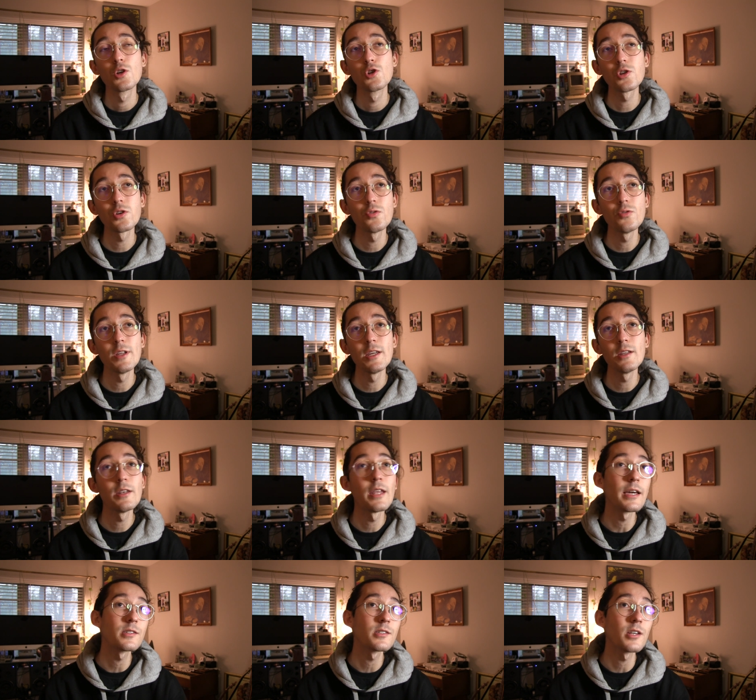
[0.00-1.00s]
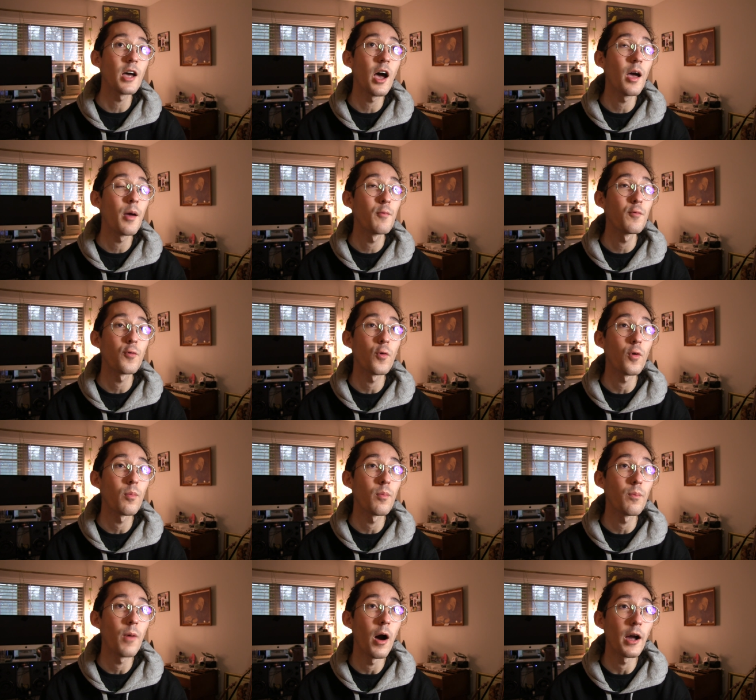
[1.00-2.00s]
Tune in next time for
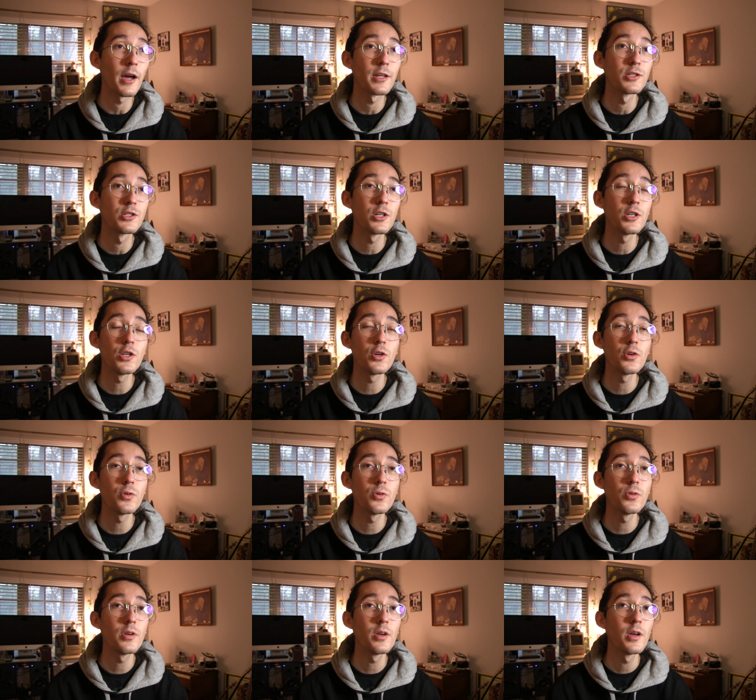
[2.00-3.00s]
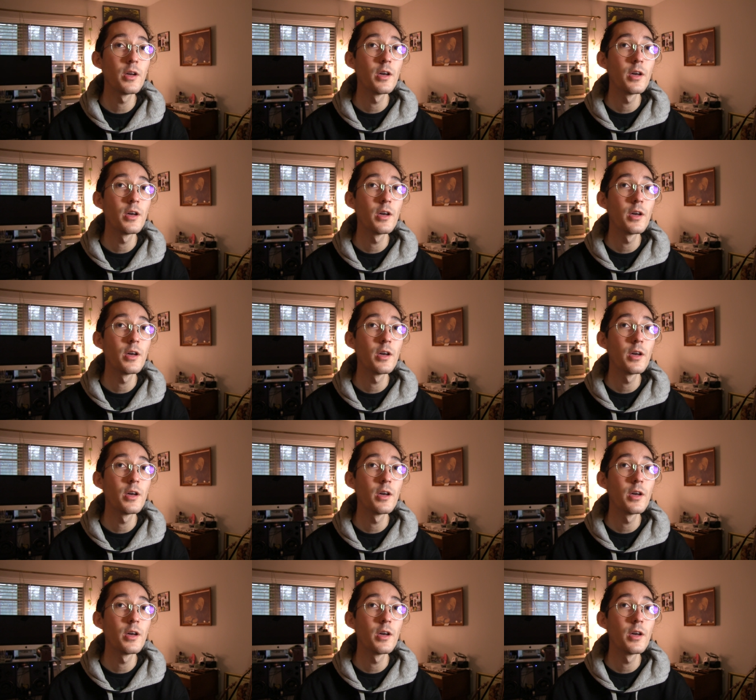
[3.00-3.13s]
a continued